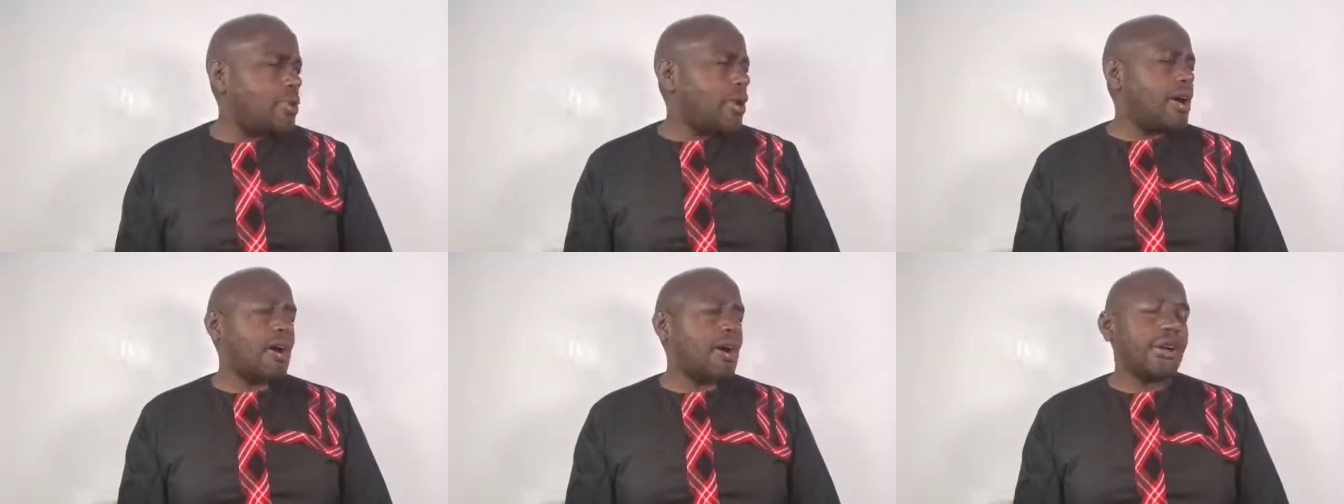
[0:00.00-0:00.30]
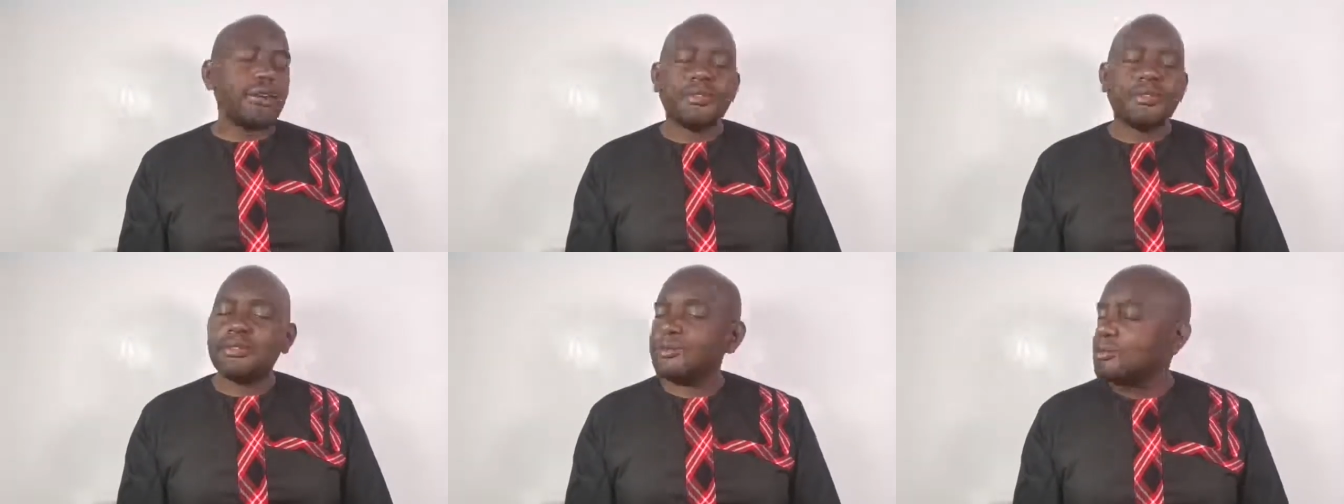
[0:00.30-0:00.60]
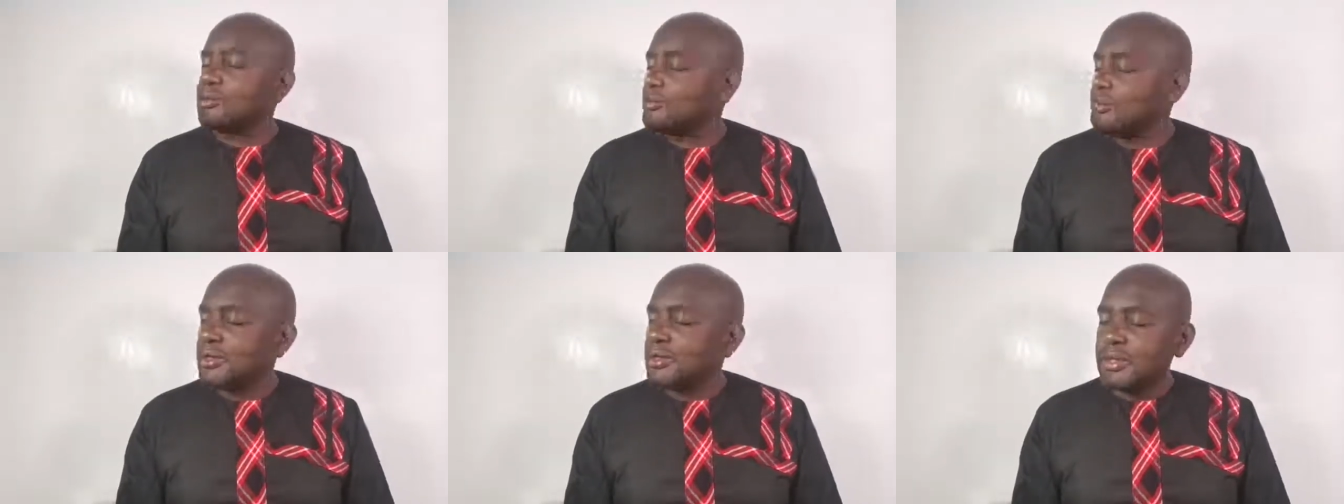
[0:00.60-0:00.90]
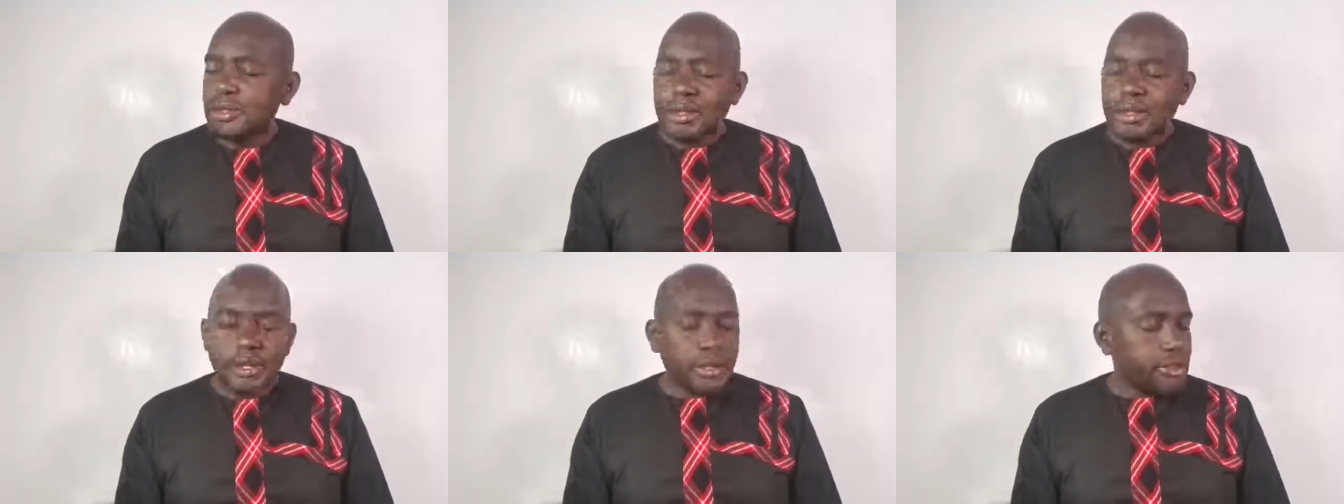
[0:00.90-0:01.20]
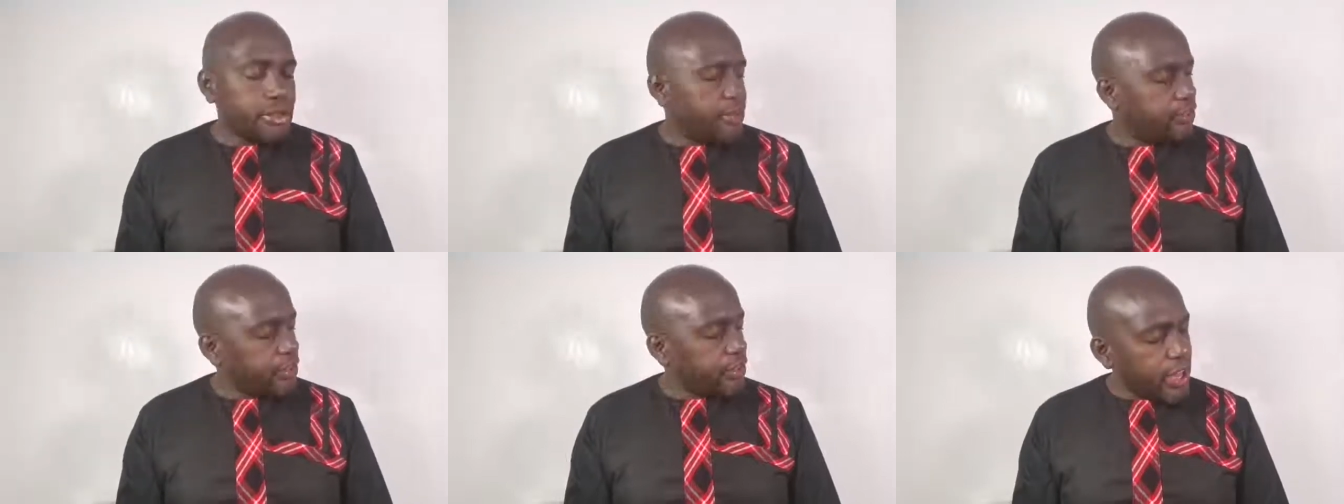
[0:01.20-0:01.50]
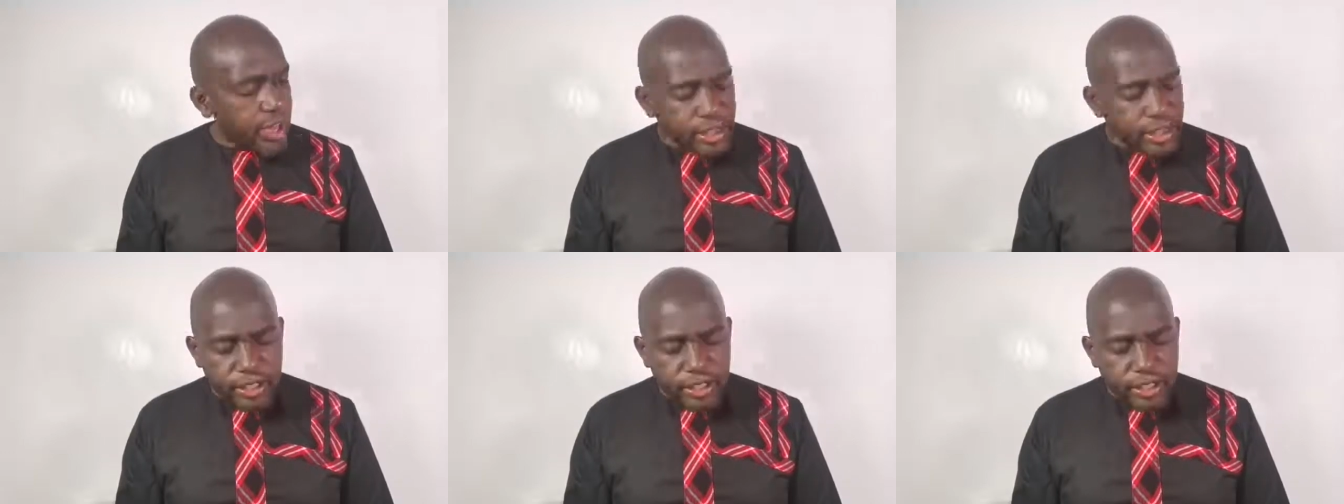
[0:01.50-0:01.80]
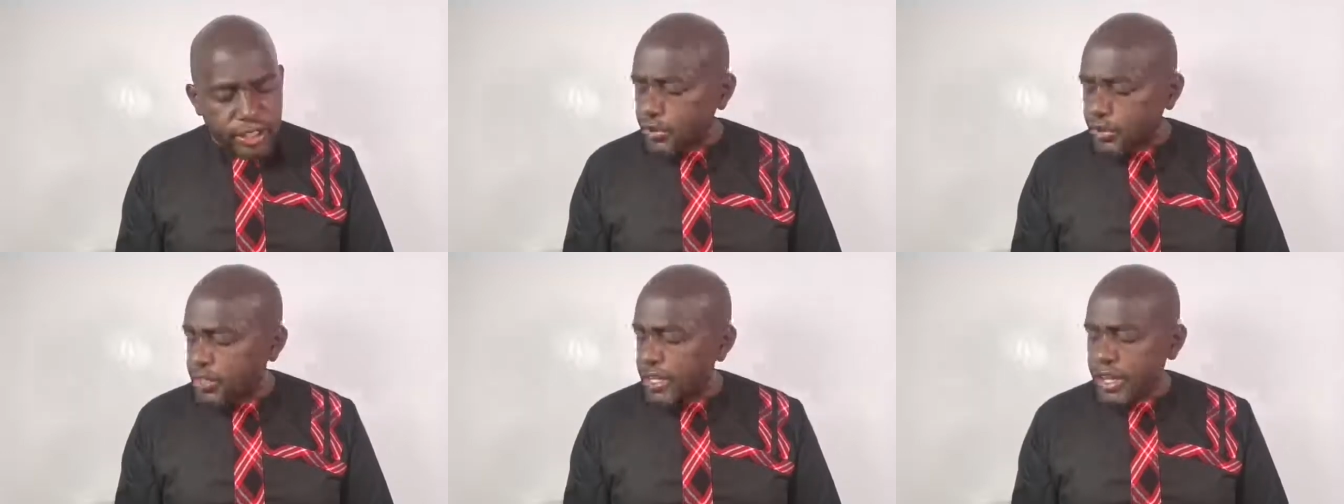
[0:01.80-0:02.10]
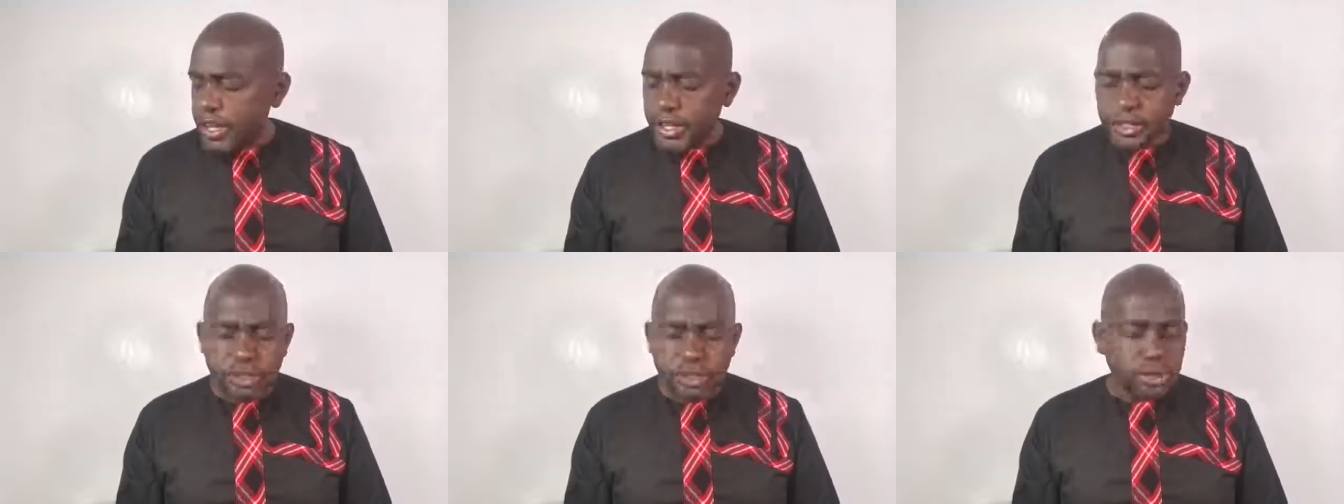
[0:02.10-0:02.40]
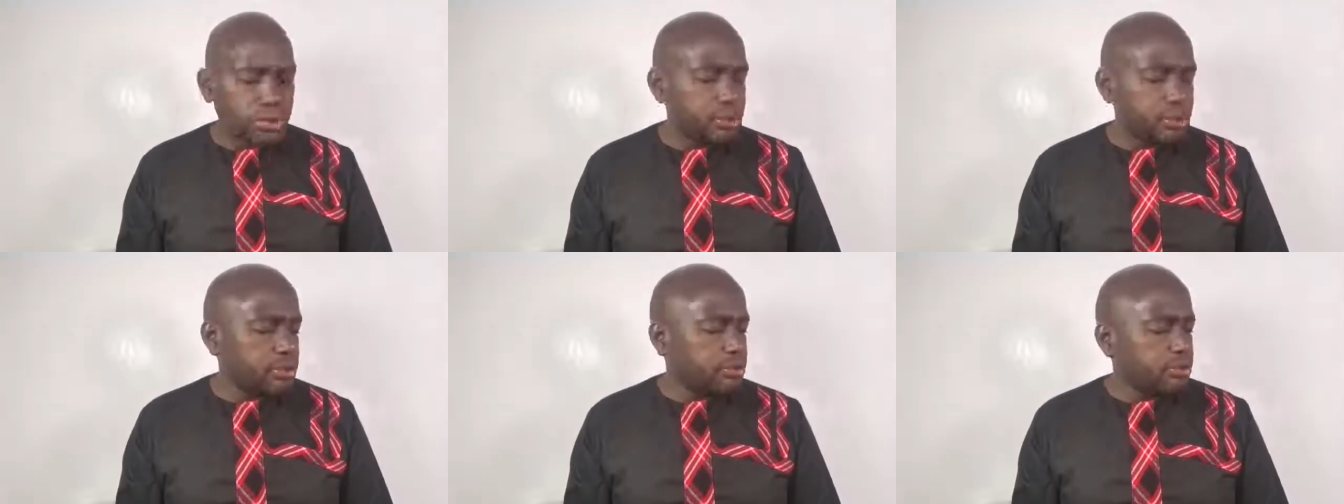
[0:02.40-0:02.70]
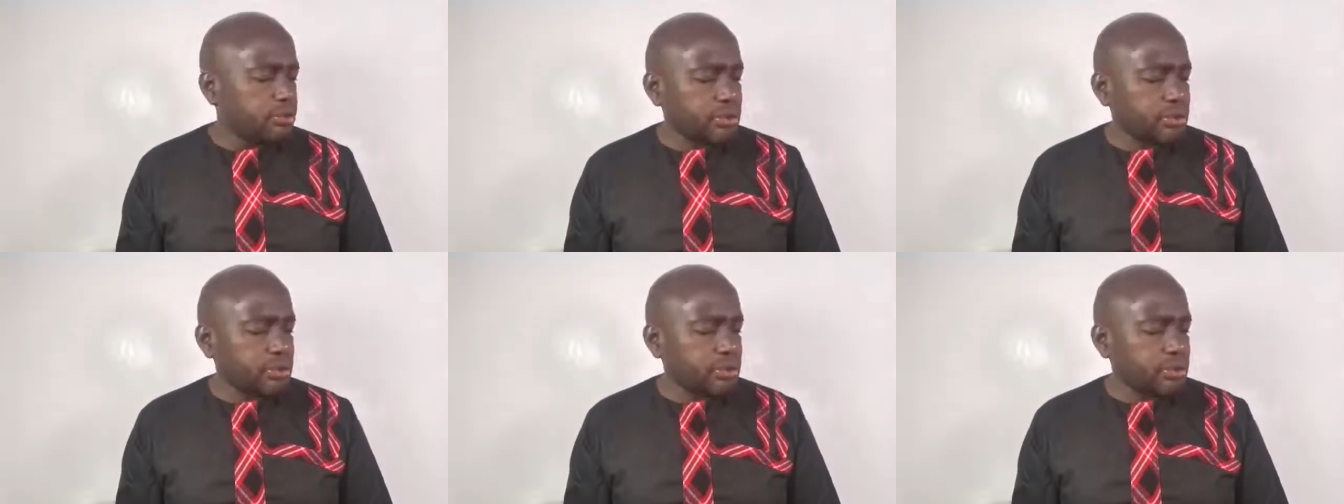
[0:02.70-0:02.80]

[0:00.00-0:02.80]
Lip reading: one. Thank you for day two.